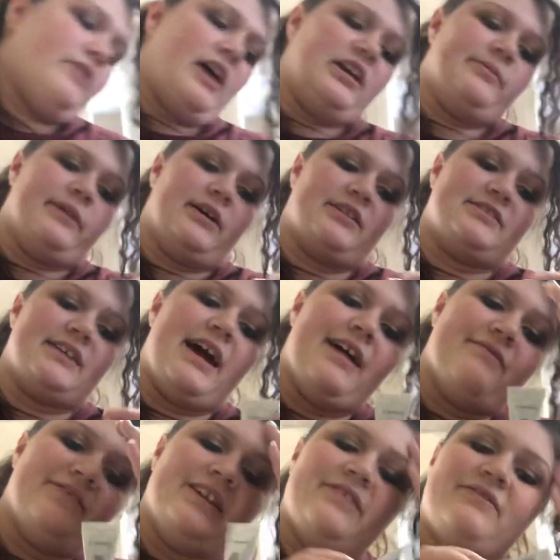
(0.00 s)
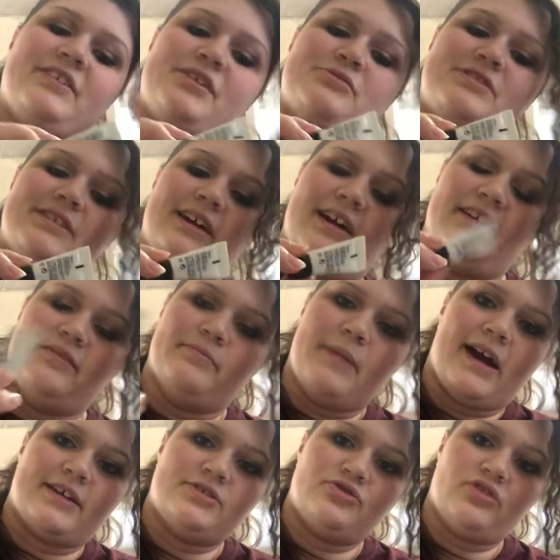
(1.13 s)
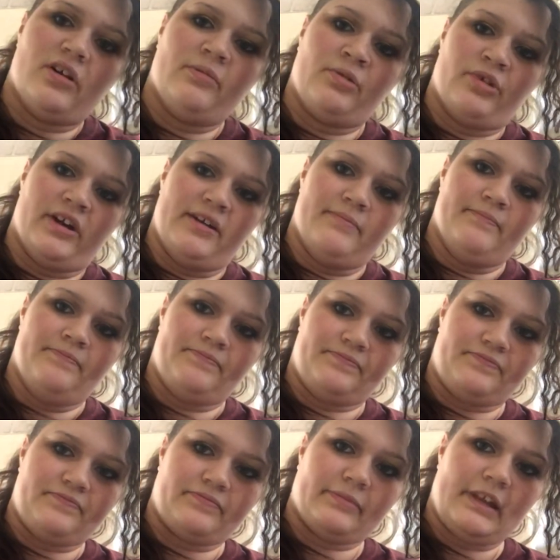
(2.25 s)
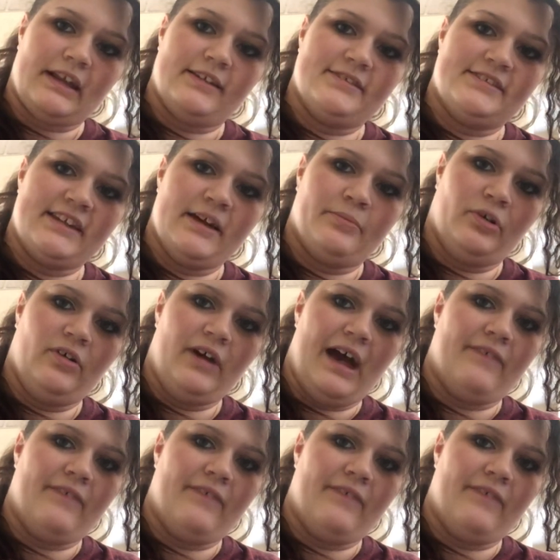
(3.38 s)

forgot about because I haven't even used it yet. MAC Strobe Cream sample.